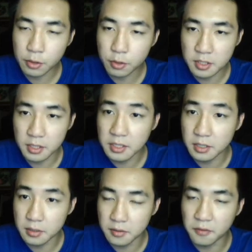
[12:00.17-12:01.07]
interesting
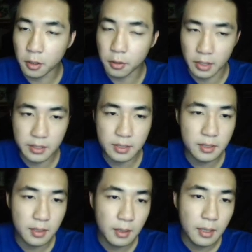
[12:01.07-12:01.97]
skill for Grace.
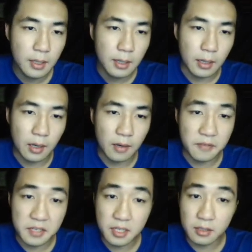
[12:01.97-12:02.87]

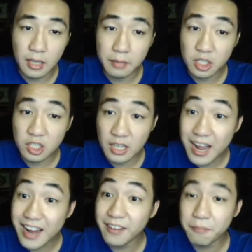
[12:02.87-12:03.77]
Physical damage
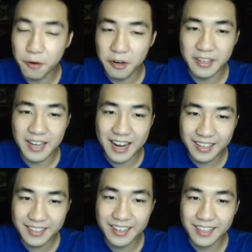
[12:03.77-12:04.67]

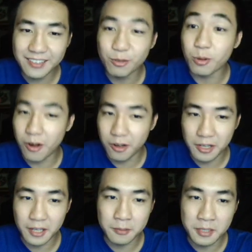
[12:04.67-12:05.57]
9.99 to all
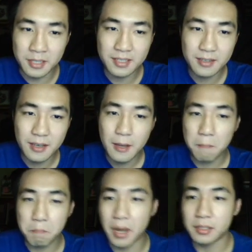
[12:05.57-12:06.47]
enemies,
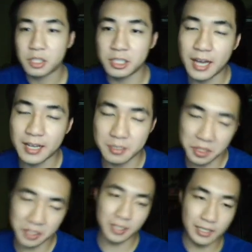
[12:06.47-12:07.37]
but she dies
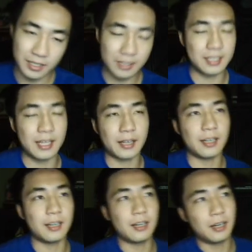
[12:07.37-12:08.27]
immediately. It's like
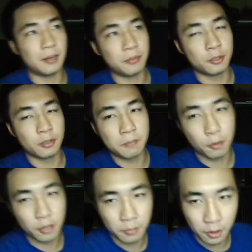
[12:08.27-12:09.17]
you know, in
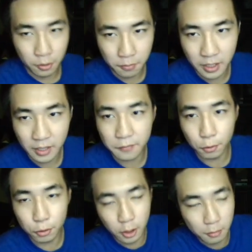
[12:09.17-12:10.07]
Pokemon you play
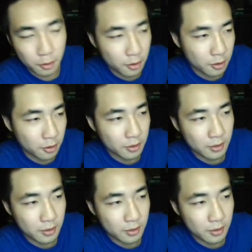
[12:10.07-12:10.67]
Voltorb or